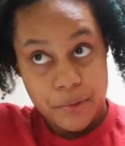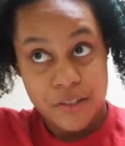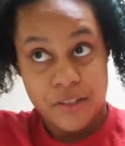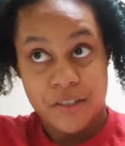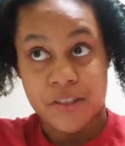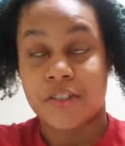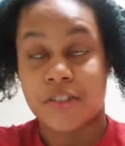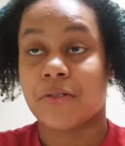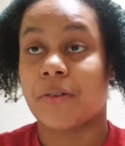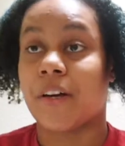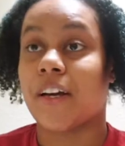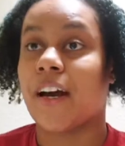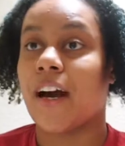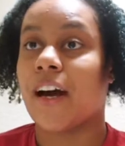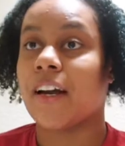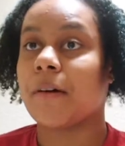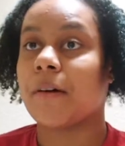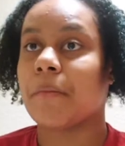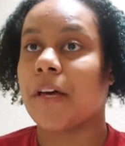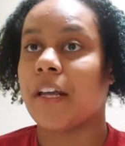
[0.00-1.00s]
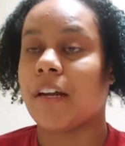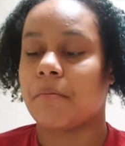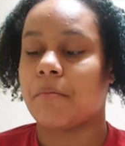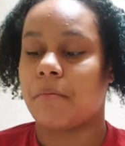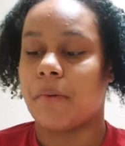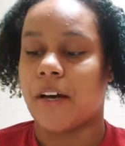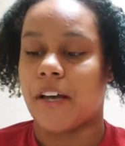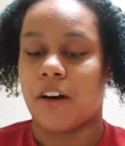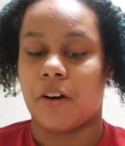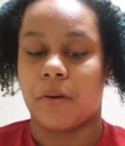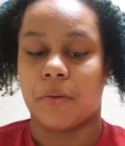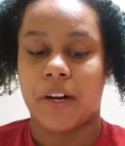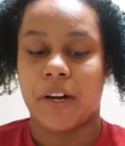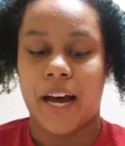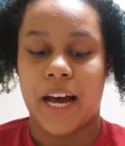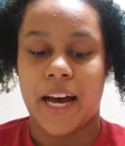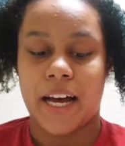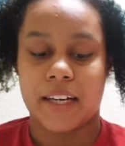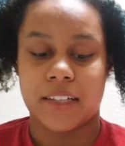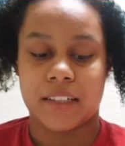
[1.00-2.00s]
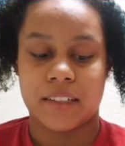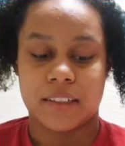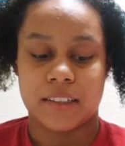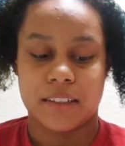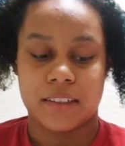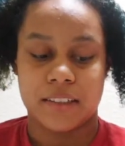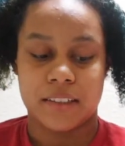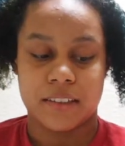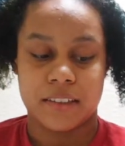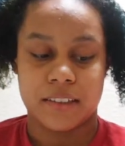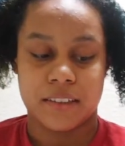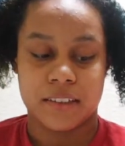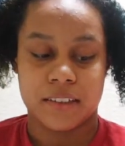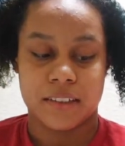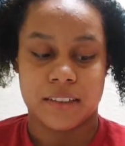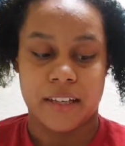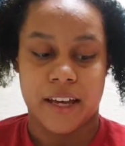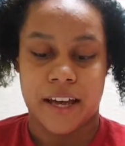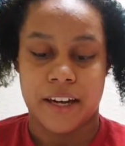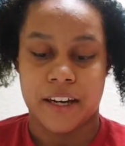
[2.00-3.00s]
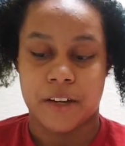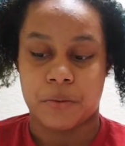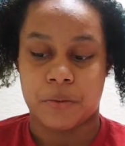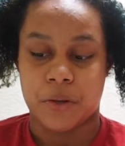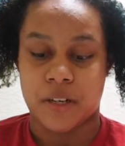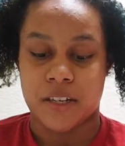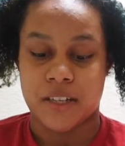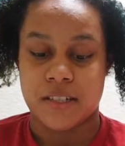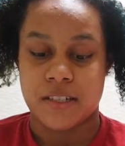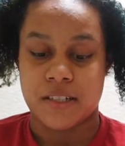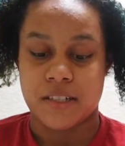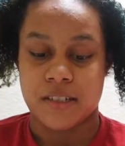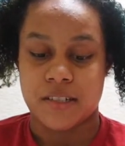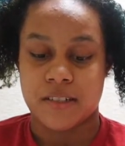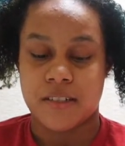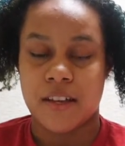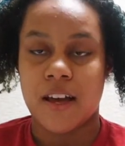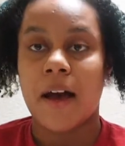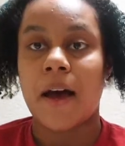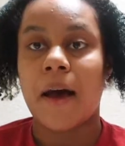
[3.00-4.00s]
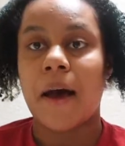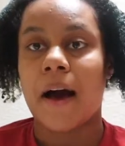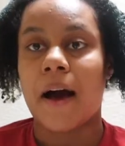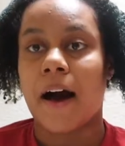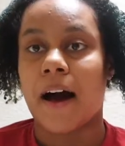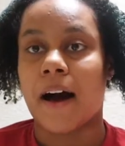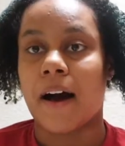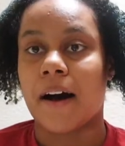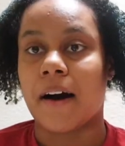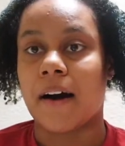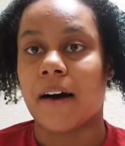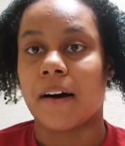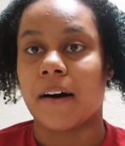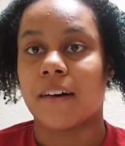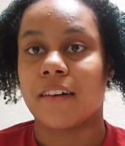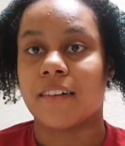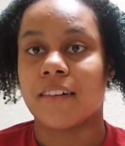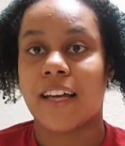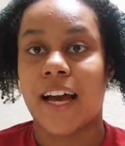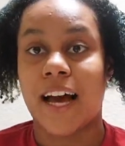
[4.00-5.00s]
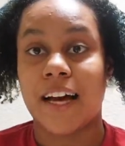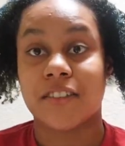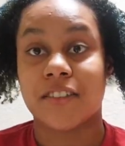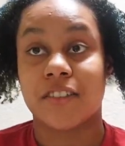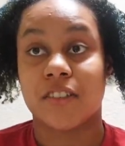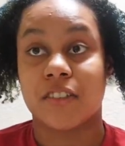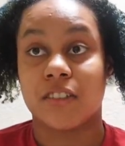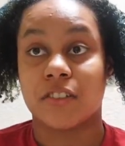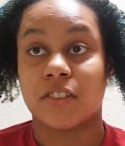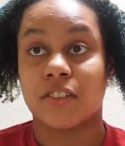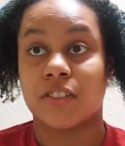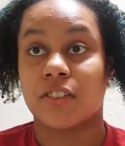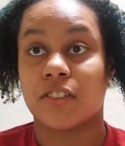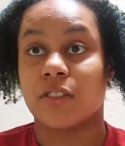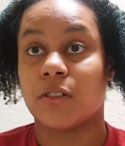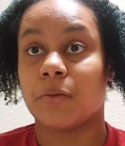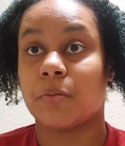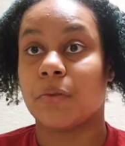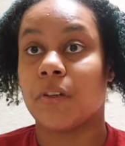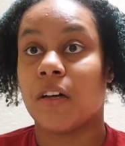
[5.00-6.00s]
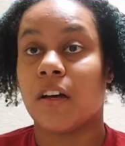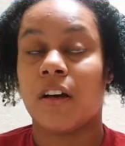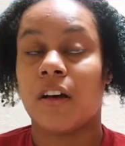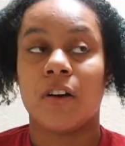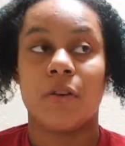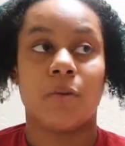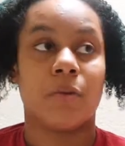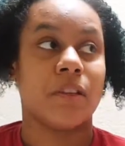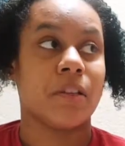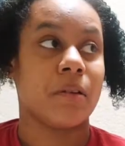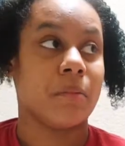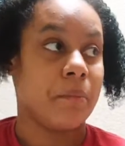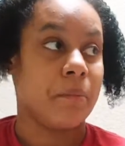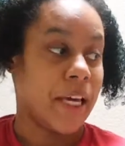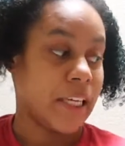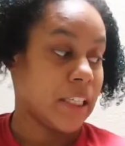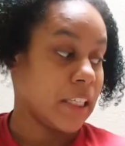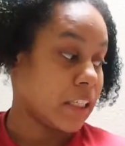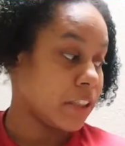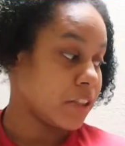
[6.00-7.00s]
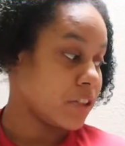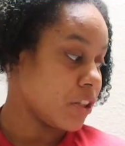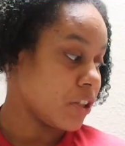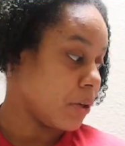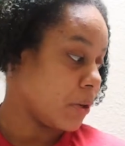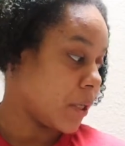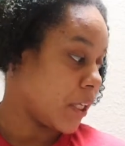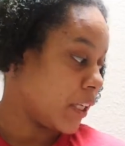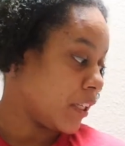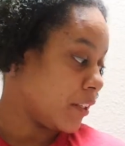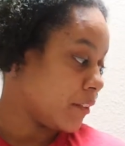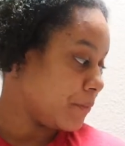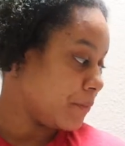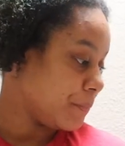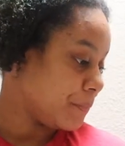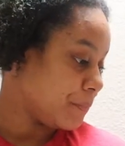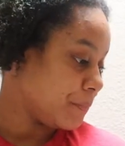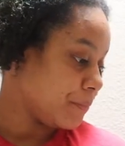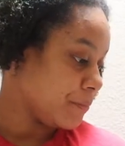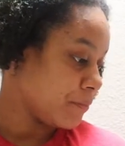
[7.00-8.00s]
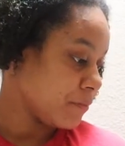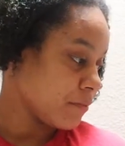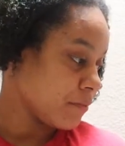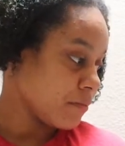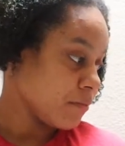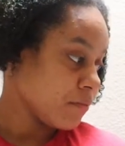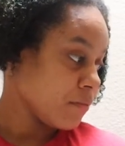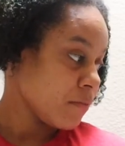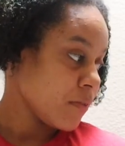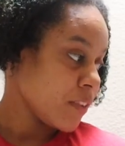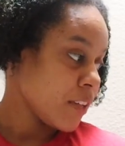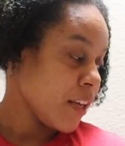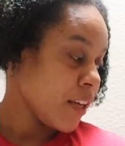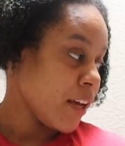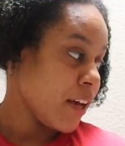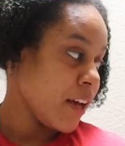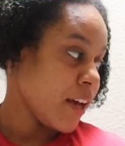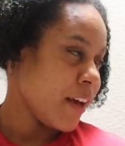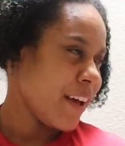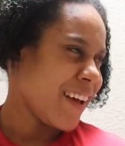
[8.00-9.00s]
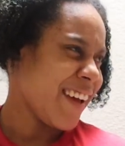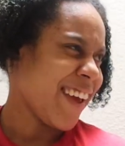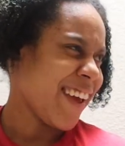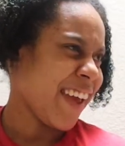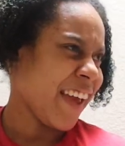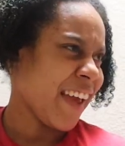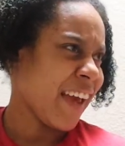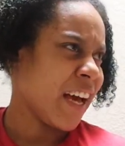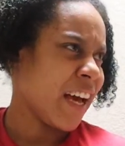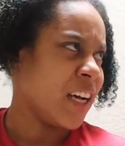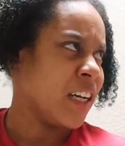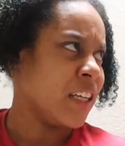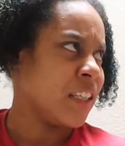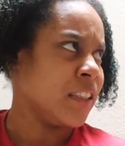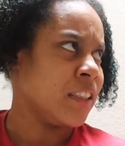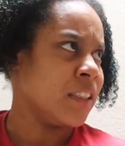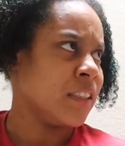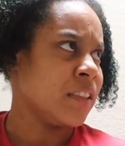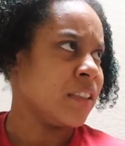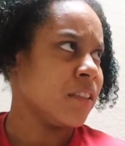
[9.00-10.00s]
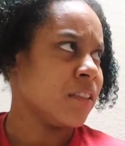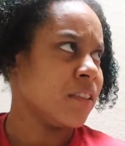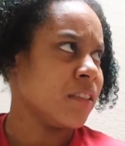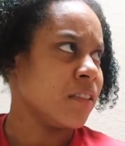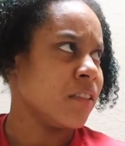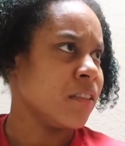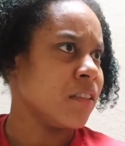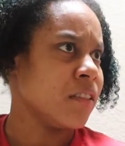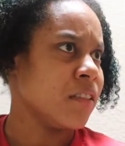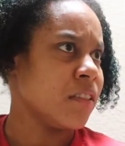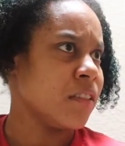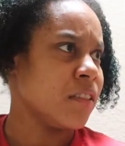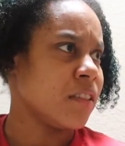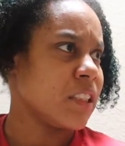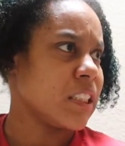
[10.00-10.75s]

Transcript: So I kind of made up my own hack and it was uh, Castile soap with baking soda and